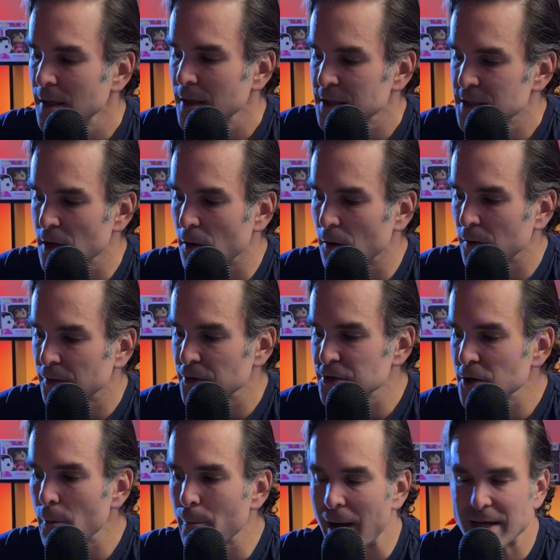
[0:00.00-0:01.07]
So there's
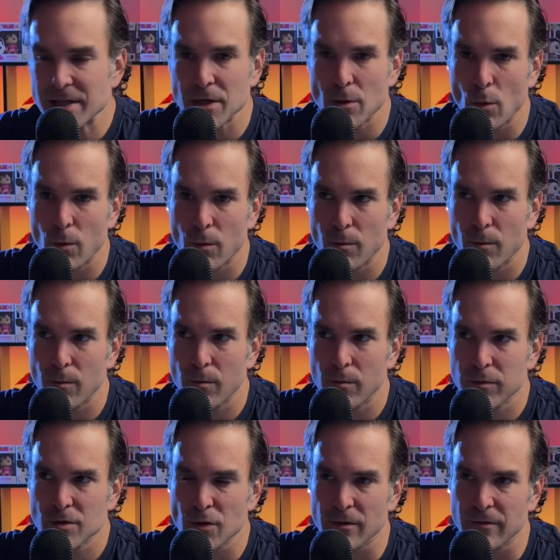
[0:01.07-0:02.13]
no magic
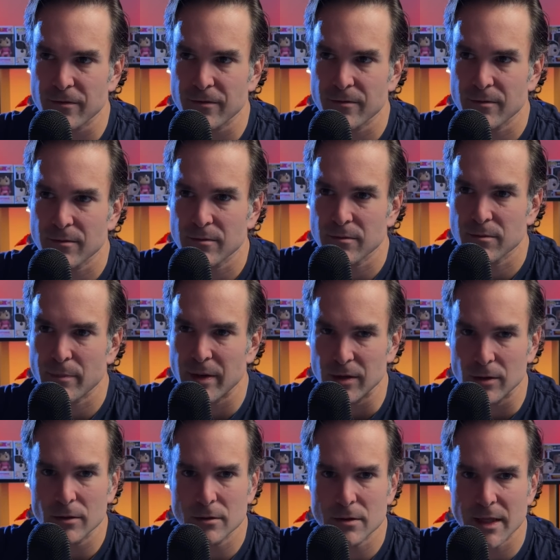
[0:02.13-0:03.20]
sort of
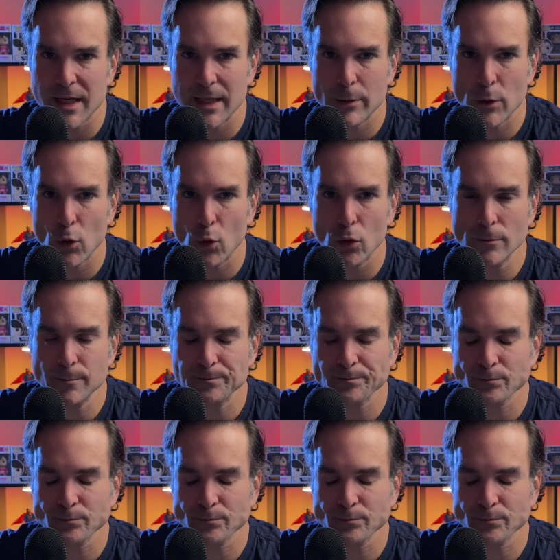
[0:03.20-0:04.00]
pill to keep cool.